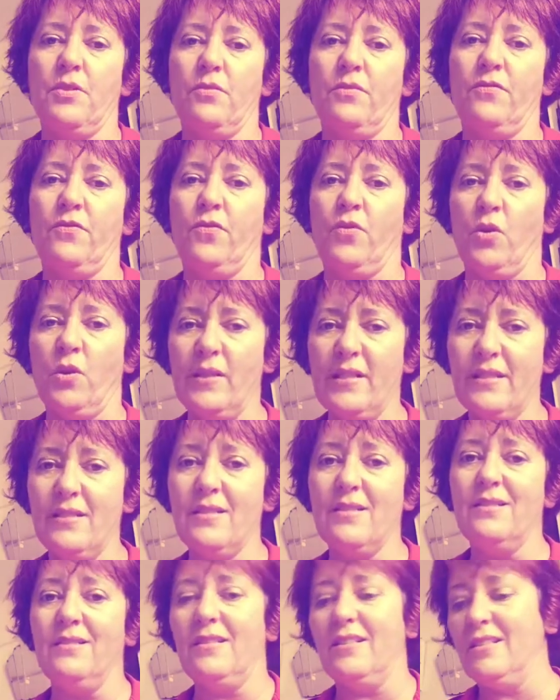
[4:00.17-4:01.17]
you
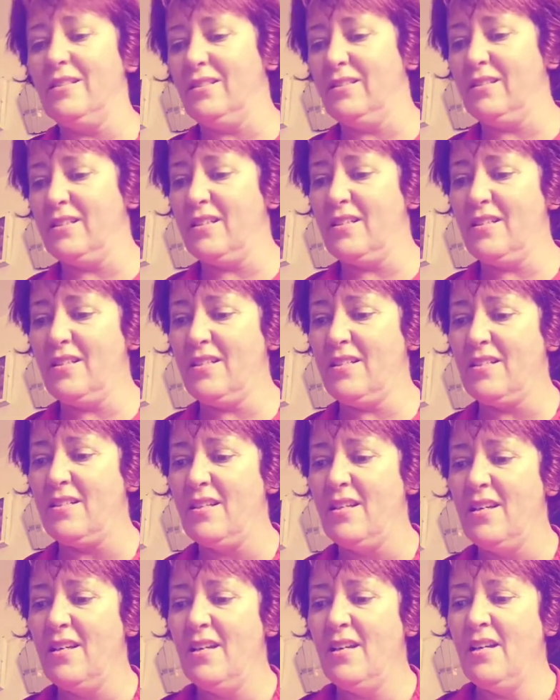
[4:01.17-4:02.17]
avoid illness,
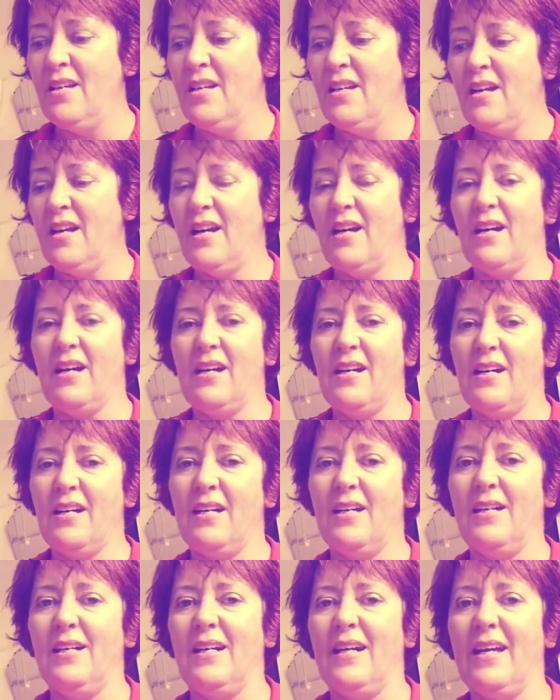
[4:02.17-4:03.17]

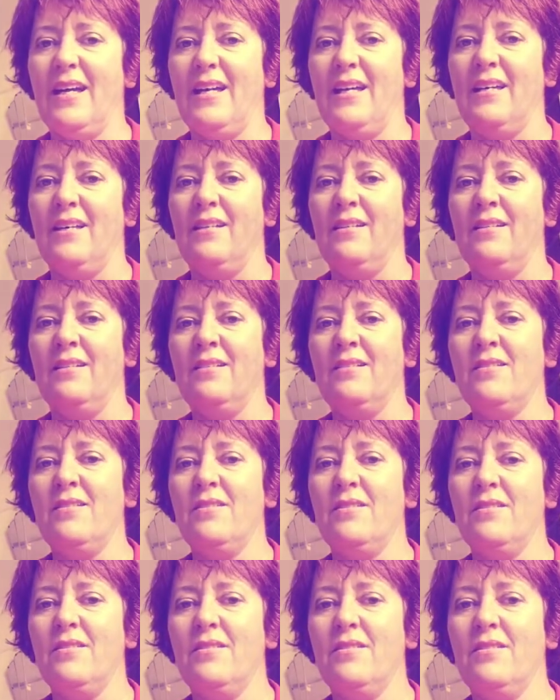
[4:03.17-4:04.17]
and
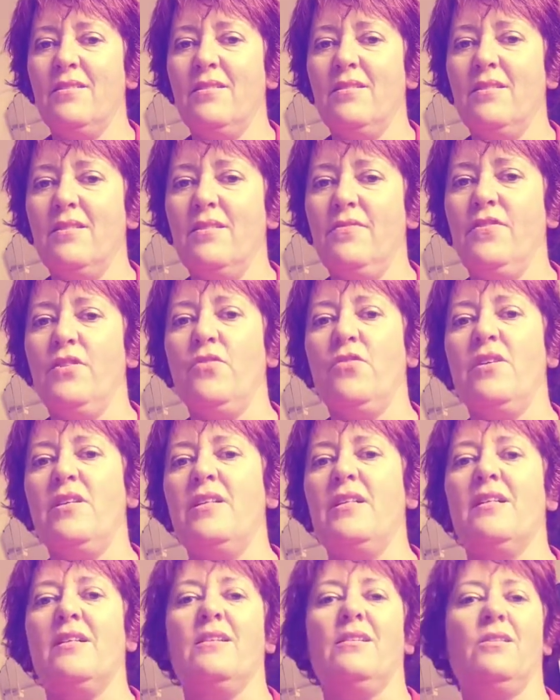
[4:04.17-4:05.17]
if you're
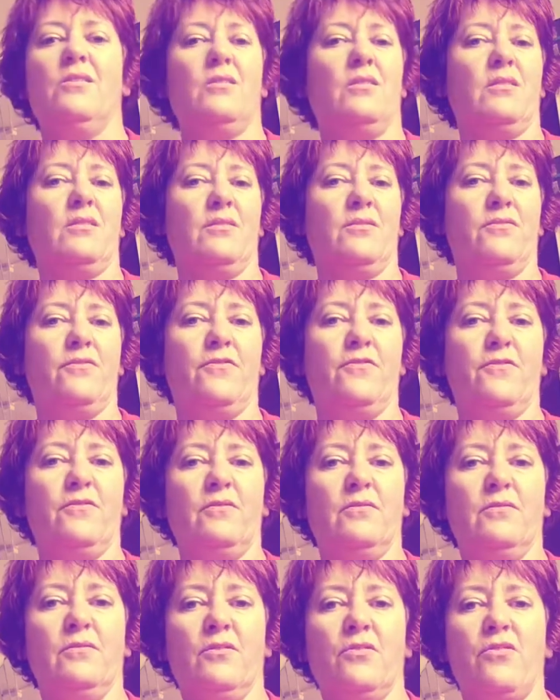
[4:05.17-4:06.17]
eating a lot of
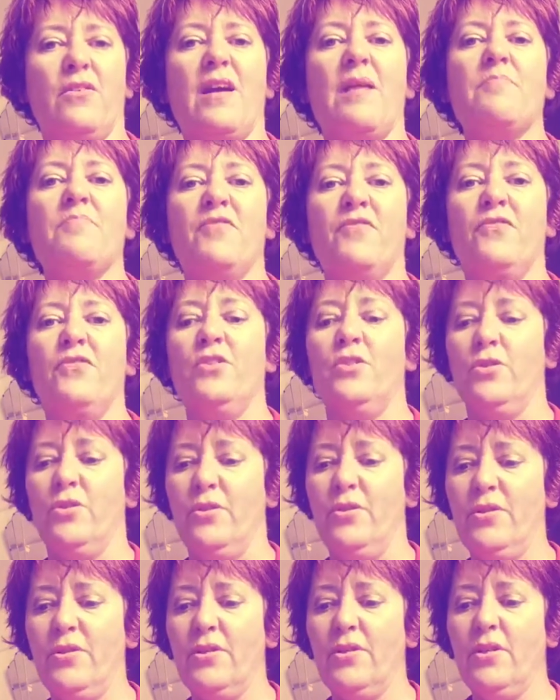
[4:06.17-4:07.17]
crap
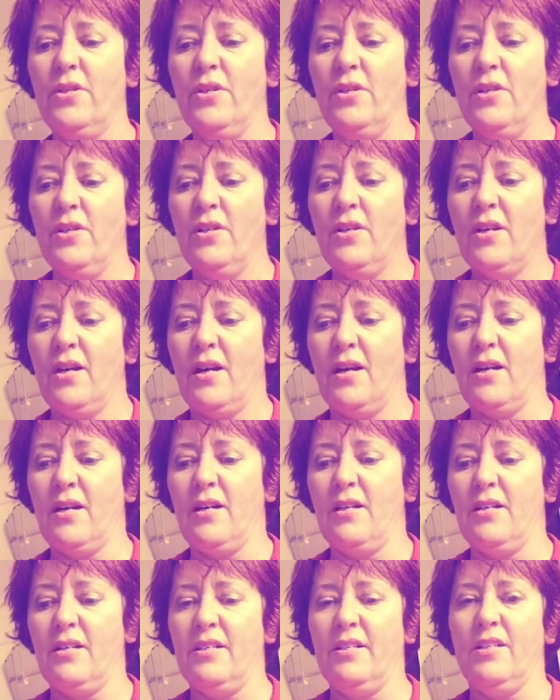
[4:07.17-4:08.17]
food,
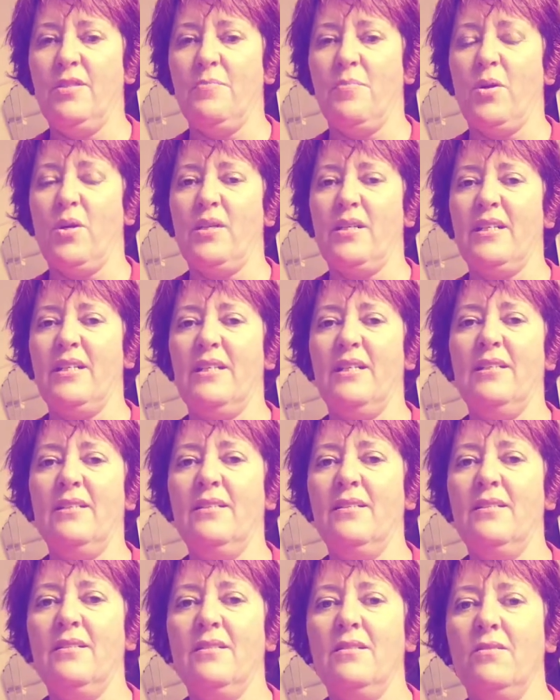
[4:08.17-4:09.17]
your body
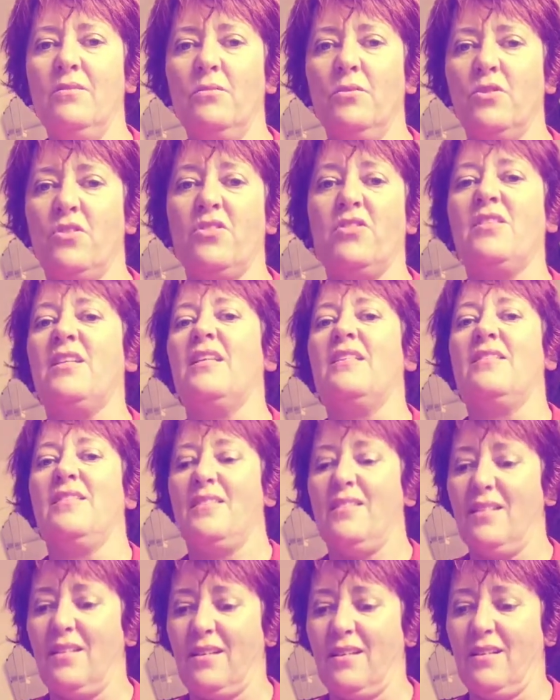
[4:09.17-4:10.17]
will just get
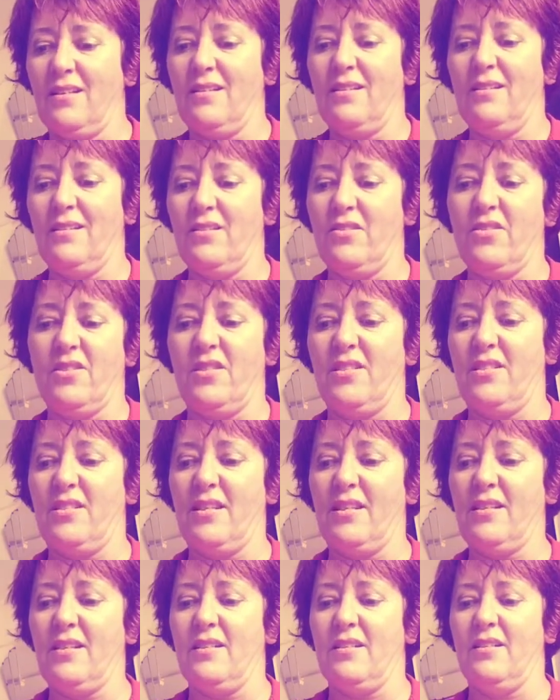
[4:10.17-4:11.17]
sick. It'll just
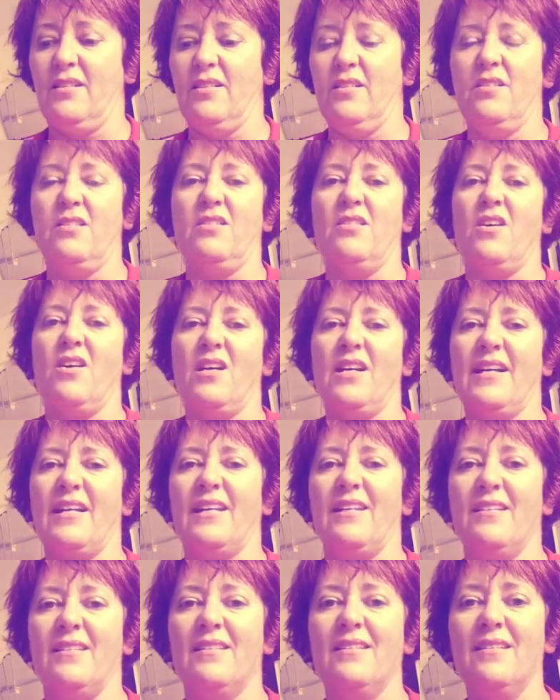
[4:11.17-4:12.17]
sicken. You're
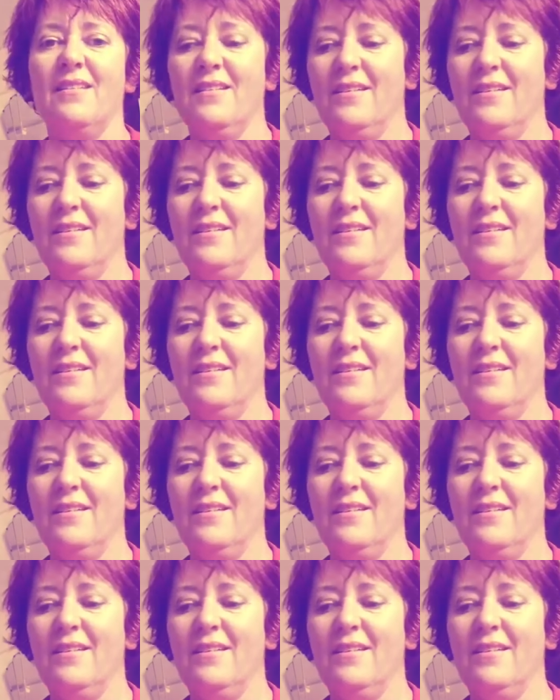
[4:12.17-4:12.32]
denying it